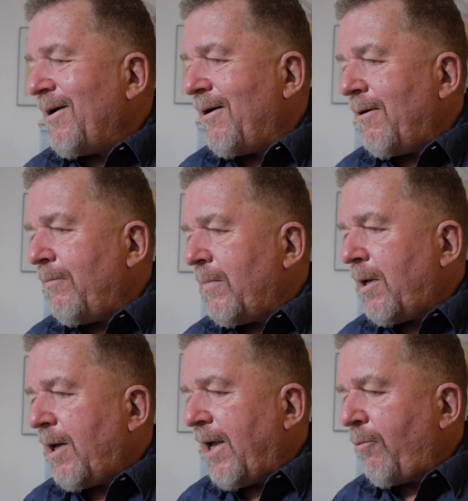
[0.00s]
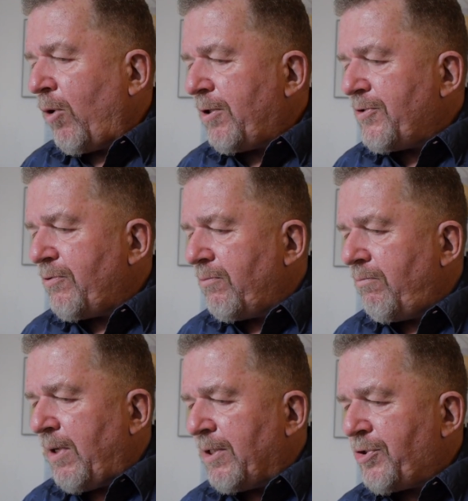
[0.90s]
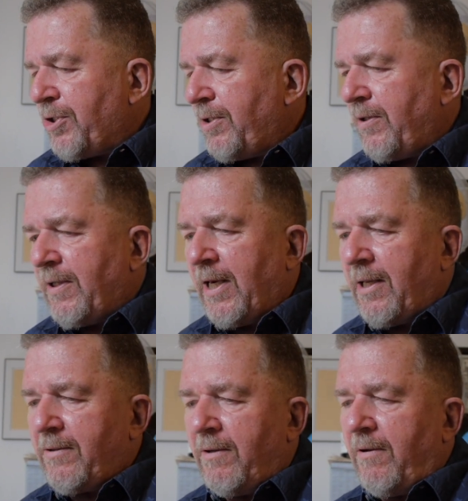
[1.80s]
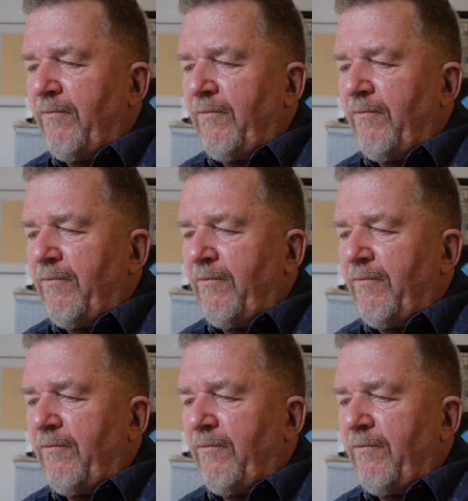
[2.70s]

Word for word: um, I wanted to mention that uh,